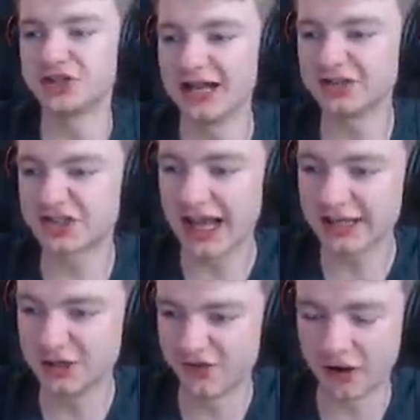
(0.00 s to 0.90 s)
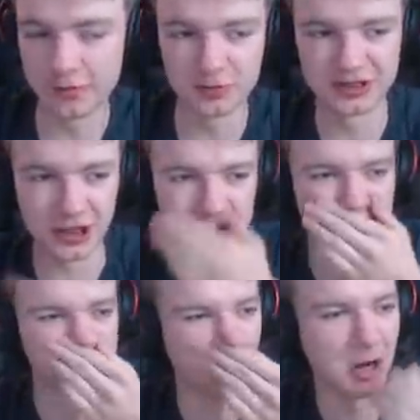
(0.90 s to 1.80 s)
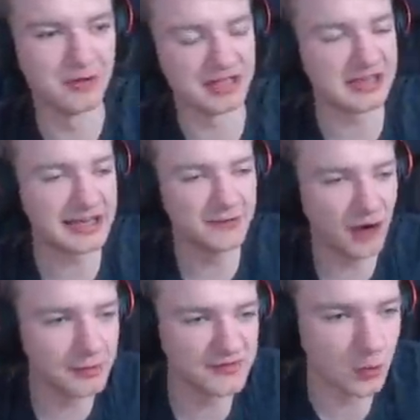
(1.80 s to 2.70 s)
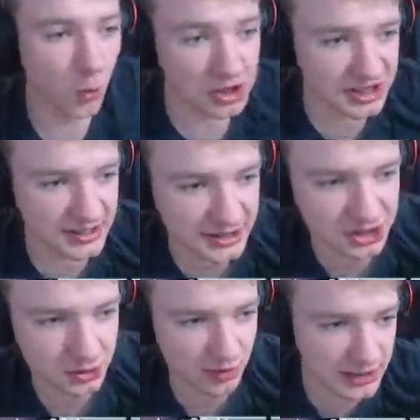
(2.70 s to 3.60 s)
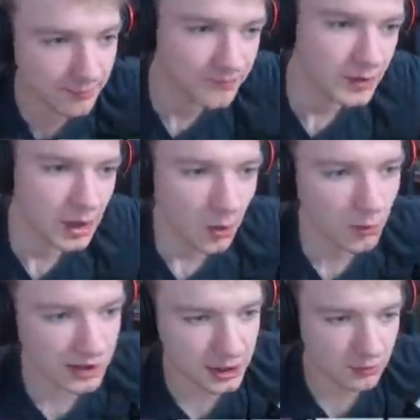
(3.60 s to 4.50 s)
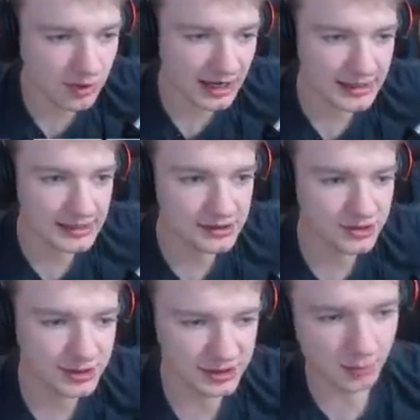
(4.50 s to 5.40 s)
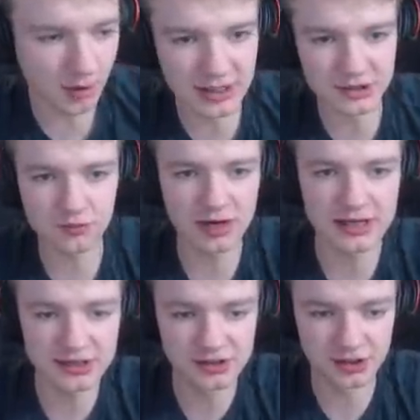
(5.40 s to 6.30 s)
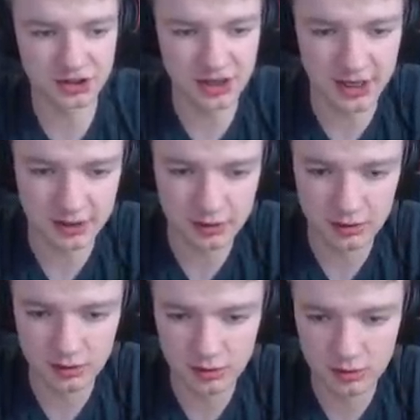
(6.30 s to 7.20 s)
Gents, thank you very much. We can turn off emote only. Thank you very much for watching the stream. We're gonna raid... You know what? Let's raid Jack.